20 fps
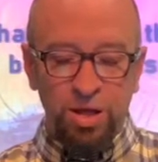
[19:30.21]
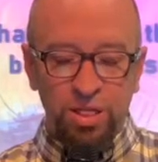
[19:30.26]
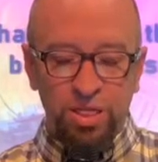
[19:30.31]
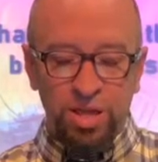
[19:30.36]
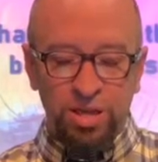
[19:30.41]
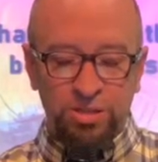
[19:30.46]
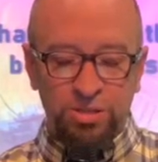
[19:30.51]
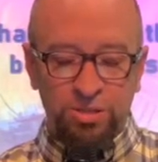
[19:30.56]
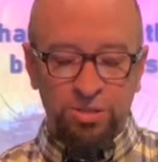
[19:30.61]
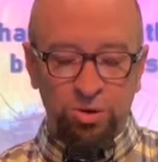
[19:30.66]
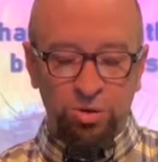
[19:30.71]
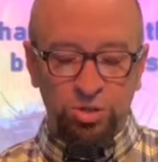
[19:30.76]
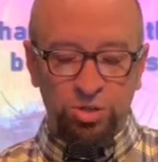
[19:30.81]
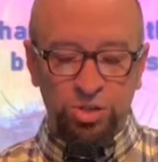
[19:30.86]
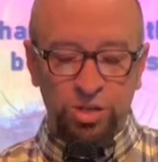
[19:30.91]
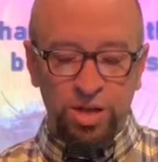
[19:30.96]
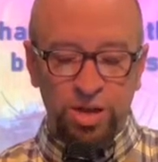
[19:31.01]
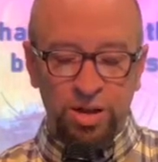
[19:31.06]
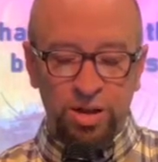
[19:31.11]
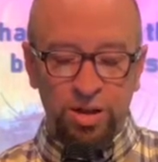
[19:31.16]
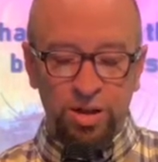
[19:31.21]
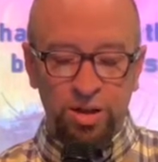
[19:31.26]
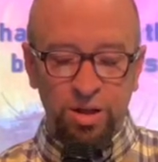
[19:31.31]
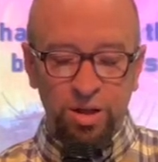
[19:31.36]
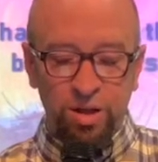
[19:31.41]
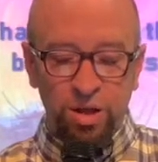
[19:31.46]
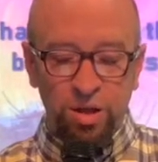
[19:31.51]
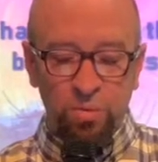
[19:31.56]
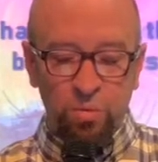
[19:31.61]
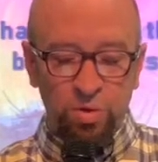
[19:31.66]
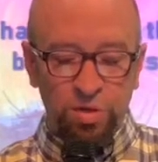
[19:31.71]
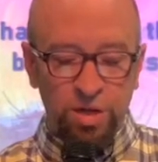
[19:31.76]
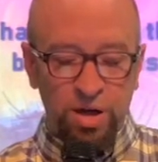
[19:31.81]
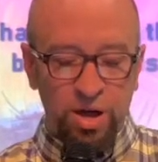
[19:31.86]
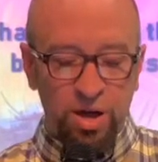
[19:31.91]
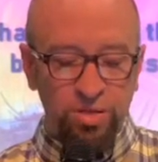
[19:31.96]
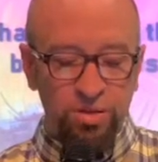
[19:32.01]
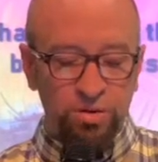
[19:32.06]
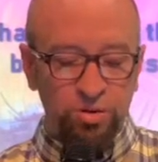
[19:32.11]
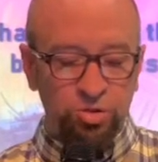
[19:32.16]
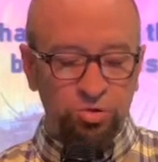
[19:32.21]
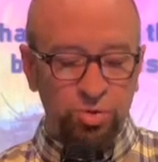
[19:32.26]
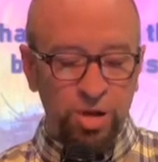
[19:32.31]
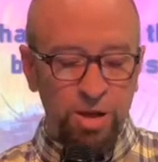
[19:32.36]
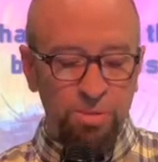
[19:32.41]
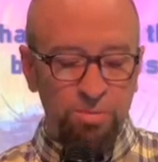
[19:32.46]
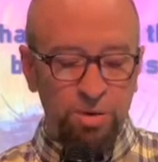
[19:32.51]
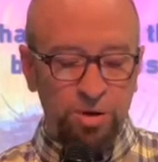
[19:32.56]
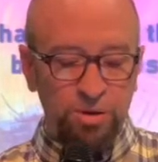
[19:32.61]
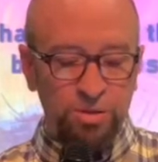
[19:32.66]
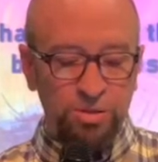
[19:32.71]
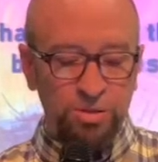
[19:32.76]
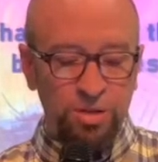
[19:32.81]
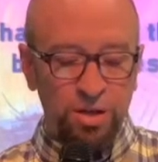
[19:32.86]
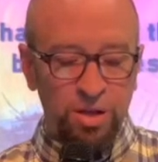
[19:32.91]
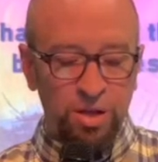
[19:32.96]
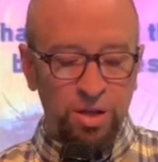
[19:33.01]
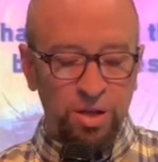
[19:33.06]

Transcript: they associated with other dreamers,